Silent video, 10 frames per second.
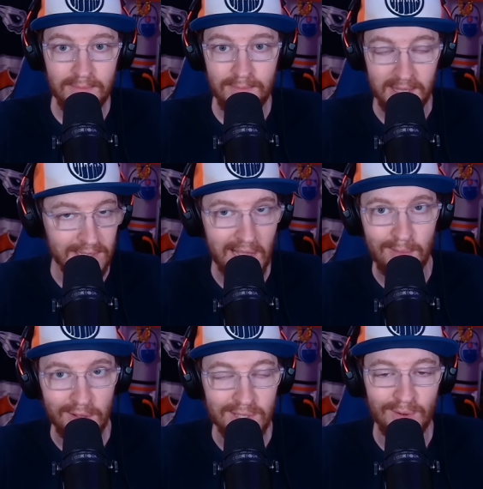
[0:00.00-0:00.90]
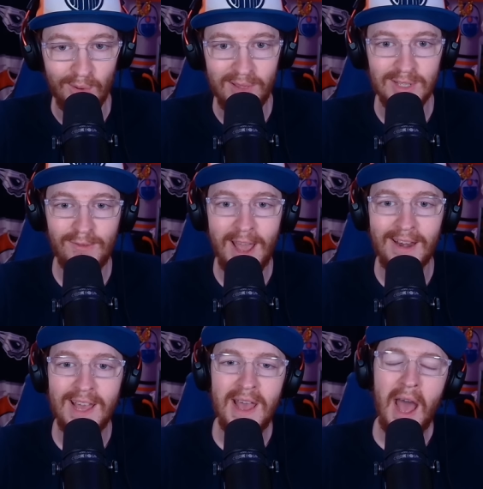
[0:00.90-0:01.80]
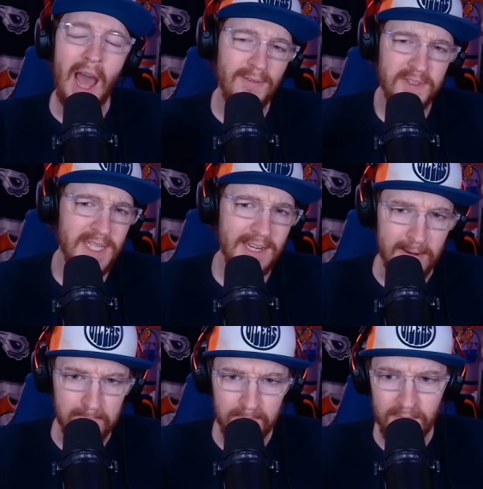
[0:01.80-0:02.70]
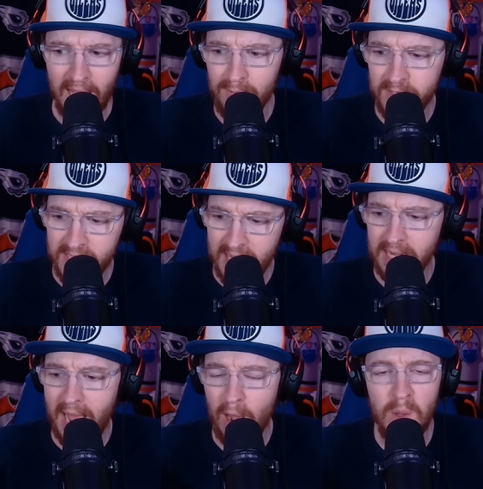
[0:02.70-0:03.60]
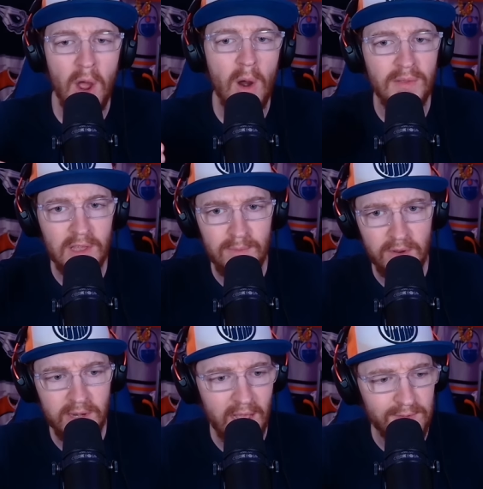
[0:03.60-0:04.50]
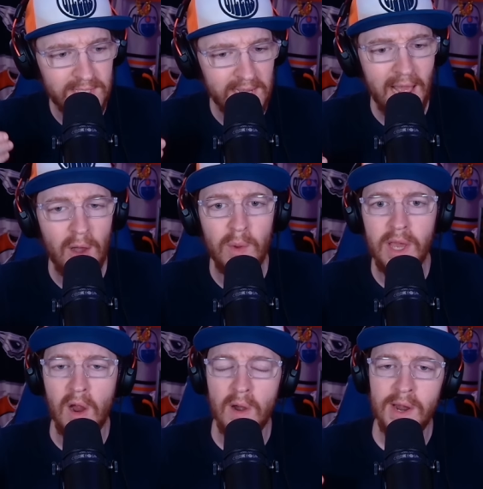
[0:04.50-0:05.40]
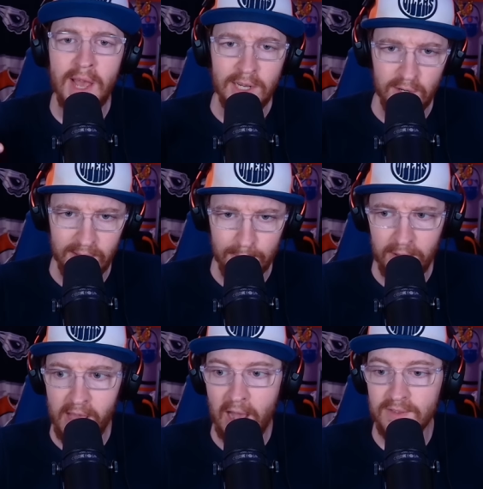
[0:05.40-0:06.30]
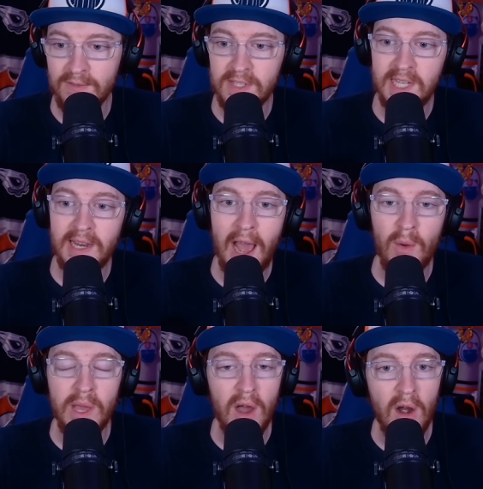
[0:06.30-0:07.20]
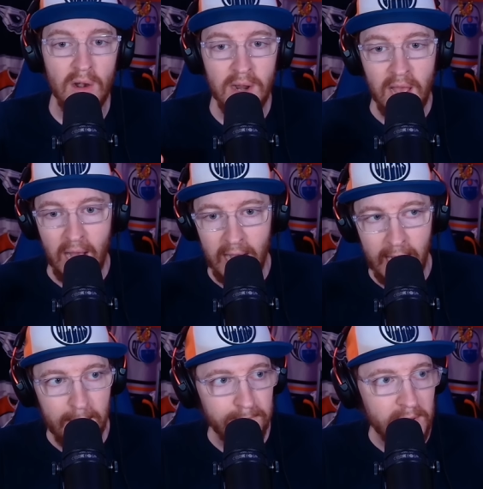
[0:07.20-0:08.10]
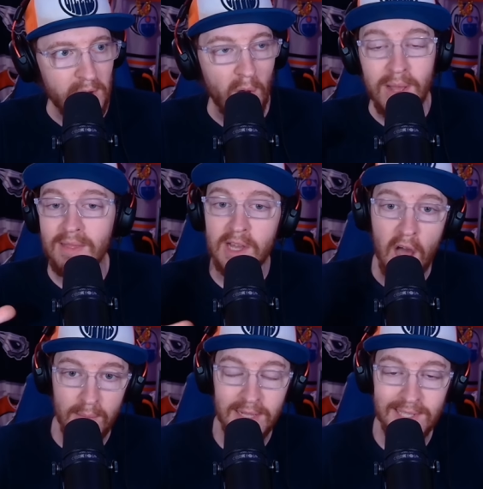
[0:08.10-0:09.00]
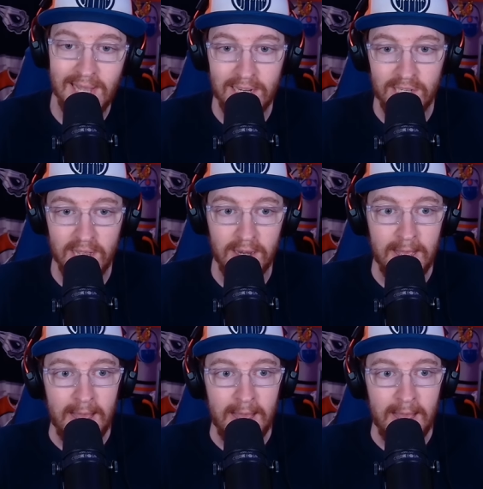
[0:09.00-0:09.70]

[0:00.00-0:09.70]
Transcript: because I'm also an Oilers fan. I've seen it. I've seen how we are in the community. I've seen how we are during the playoffs. I've seen how we are, in the comments section.